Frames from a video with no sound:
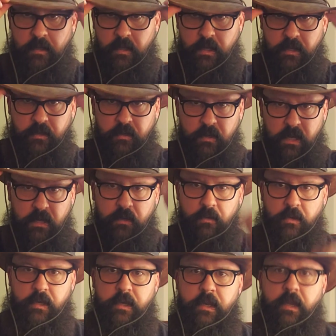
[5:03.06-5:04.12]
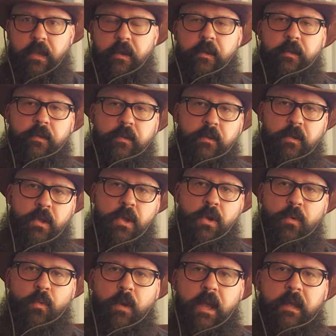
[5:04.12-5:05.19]
and you're not going to get
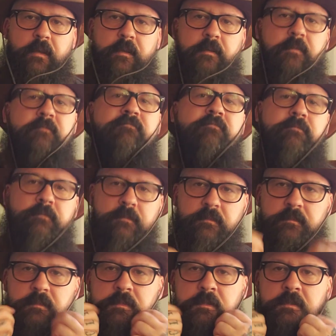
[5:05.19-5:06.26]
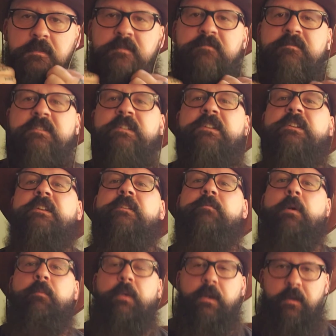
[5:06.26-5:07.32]
wet. Ooh, get underneath
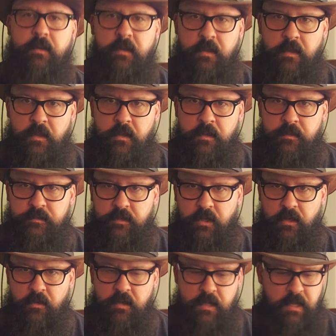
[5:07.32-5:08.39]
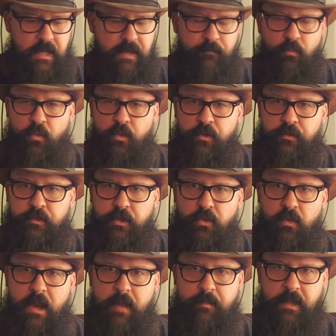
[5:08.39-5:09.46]
my beard. So I've worn the
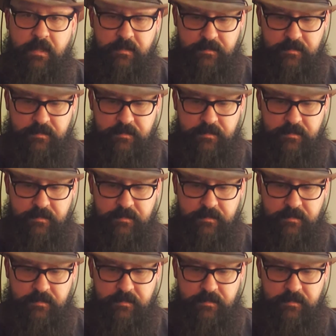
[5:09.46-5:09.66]
crap out of